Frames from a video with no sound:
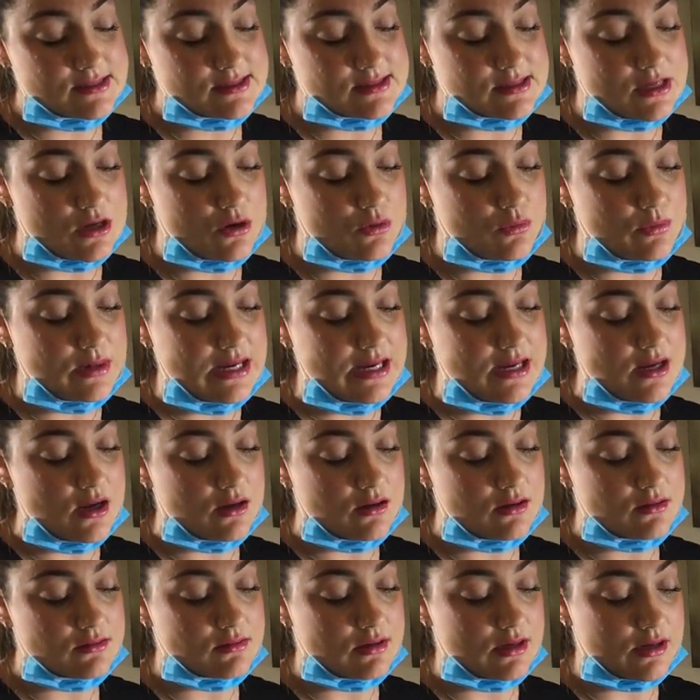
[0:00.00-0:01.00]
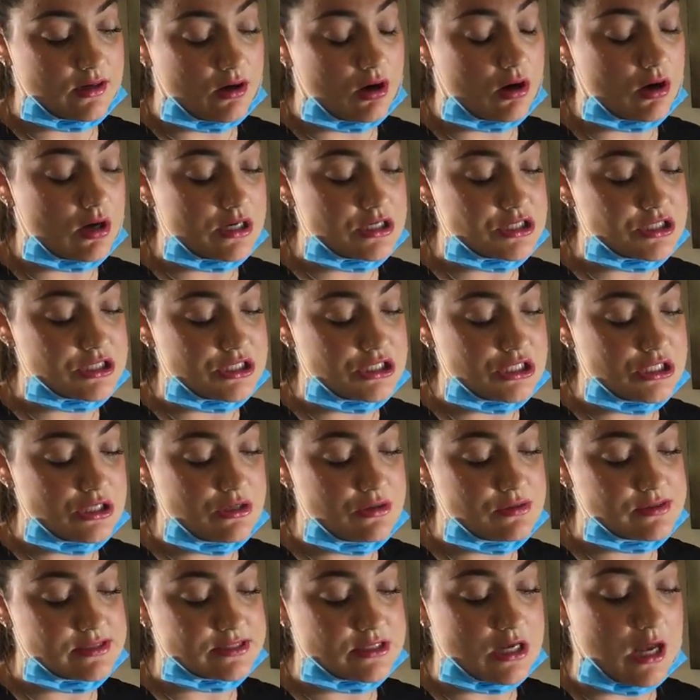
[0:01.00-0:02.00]
So we encourage that
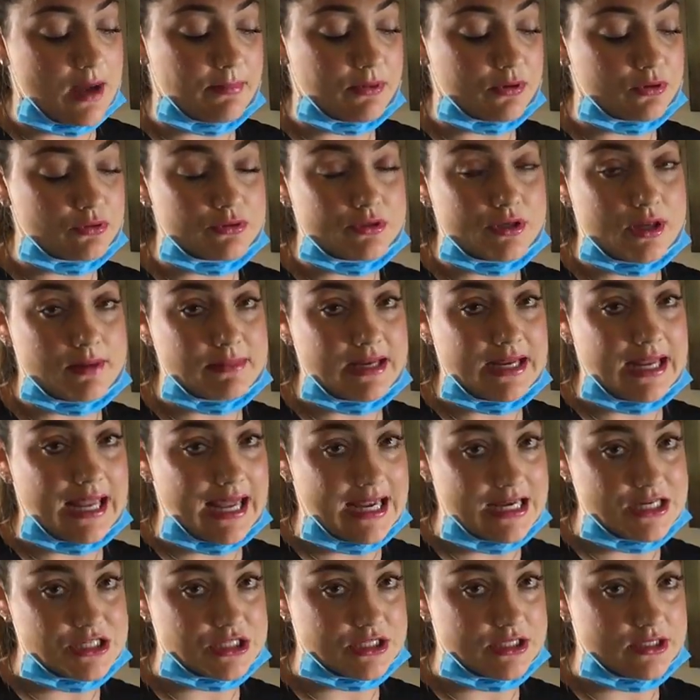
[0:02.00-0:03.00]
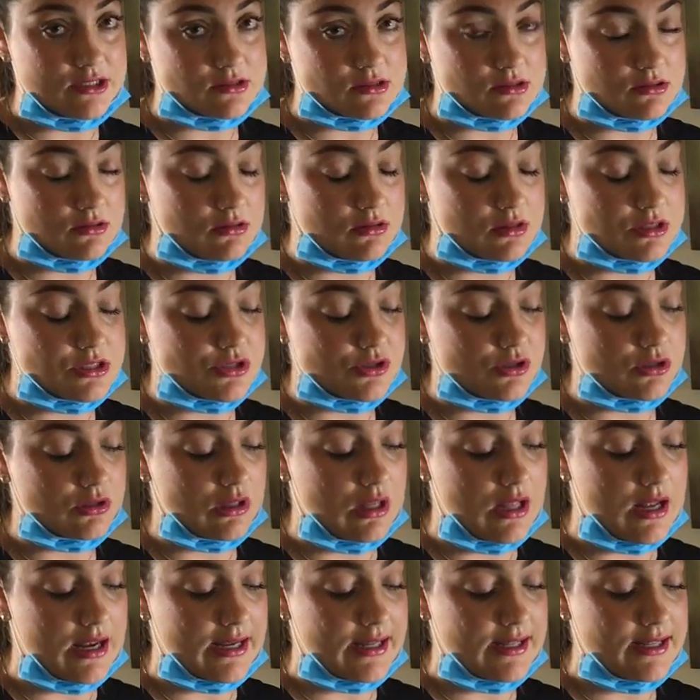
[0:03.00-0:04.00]
you use a topical numbing agent on your
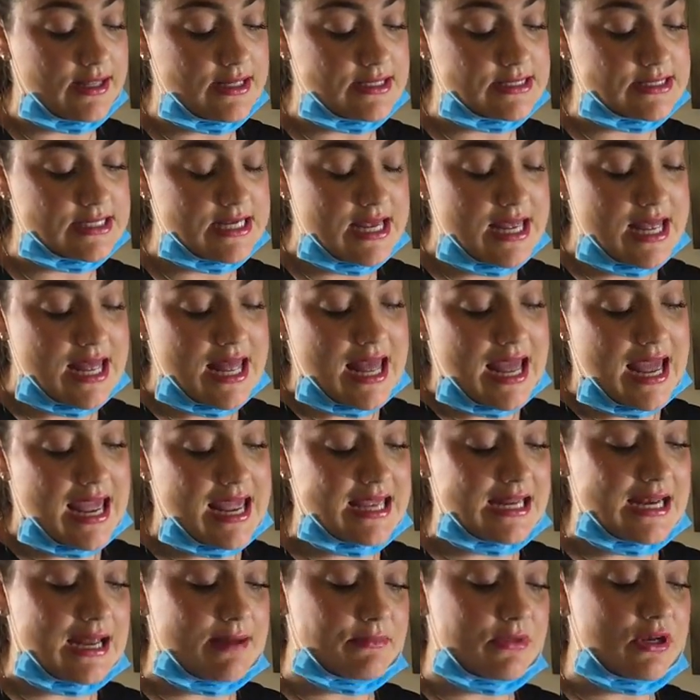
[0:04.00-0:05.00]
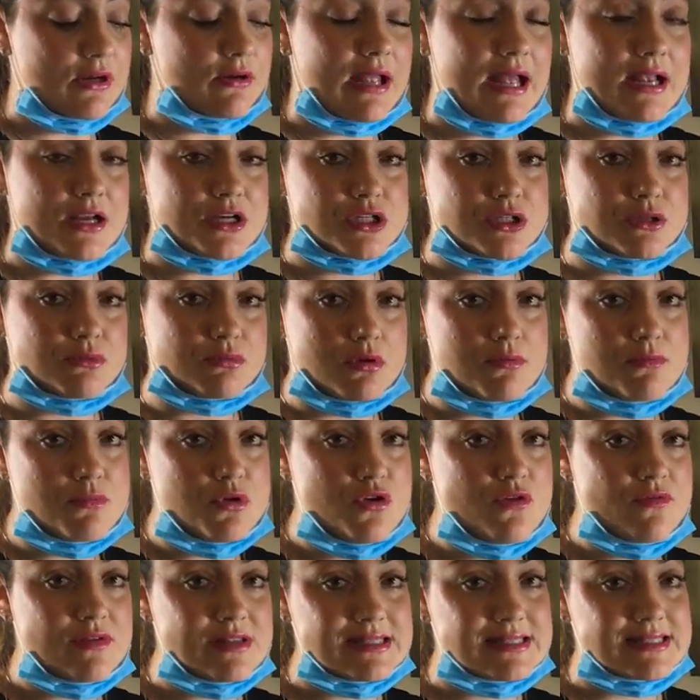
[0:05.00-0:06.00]
client. And I'm going to actually
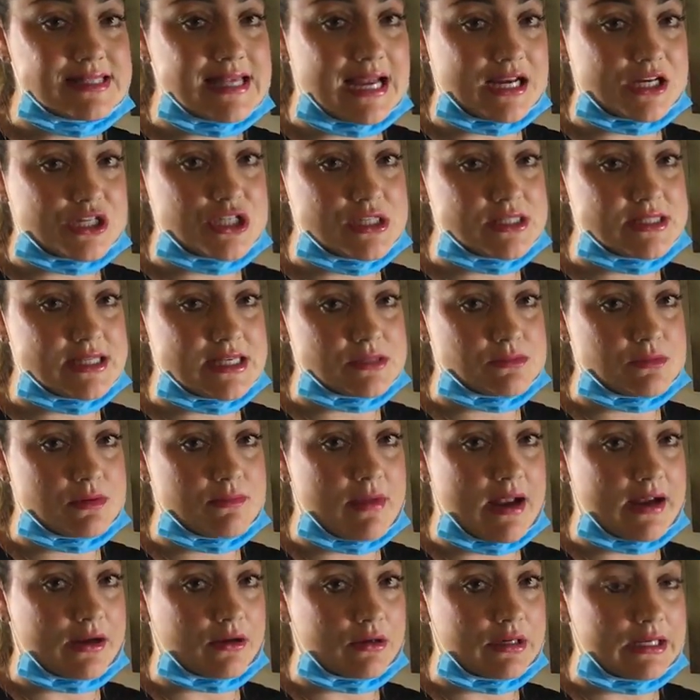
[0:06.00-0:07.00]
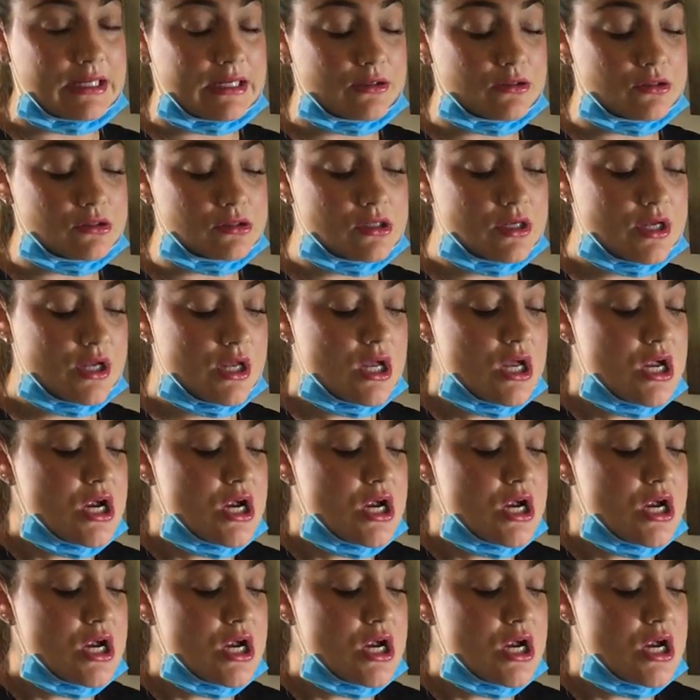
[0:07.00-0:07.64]
remove in sections as we microneedle.